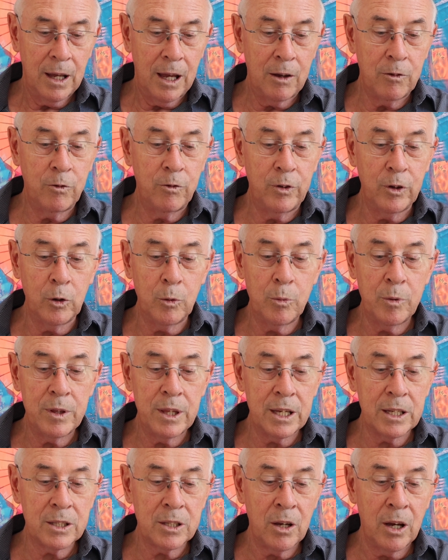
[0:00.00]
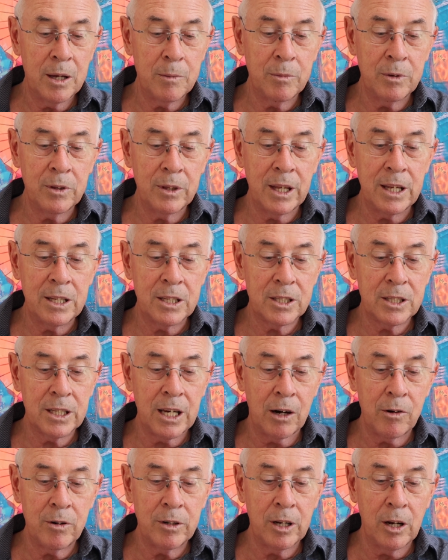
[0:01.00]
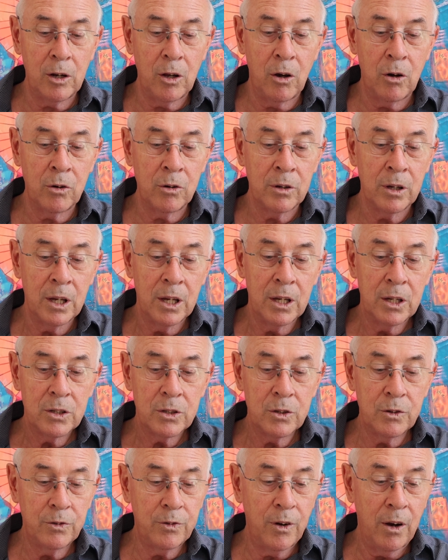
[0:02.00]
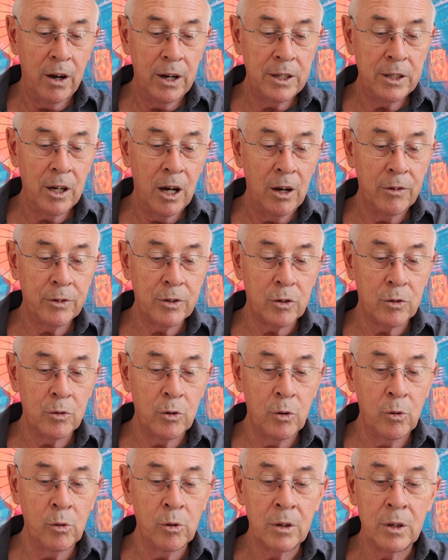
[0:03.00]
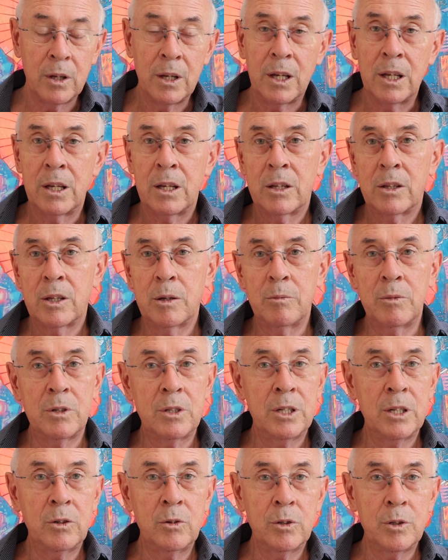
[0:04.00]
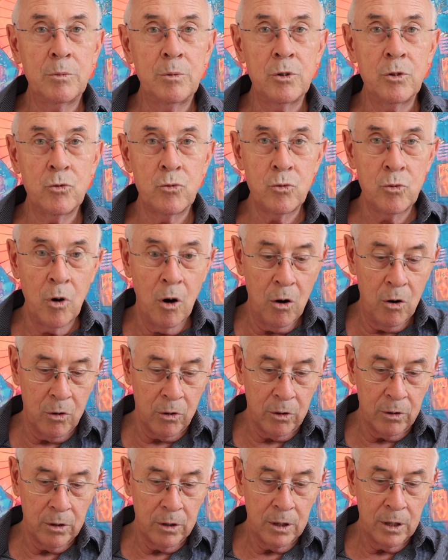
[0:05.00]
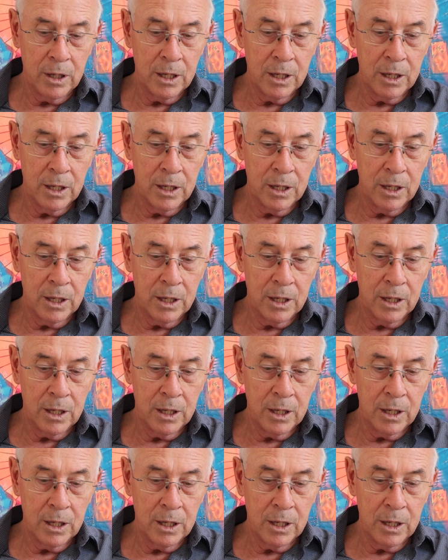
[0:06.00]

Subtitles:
And filled with excitement they scurried along to find after all that Matilda was wrong,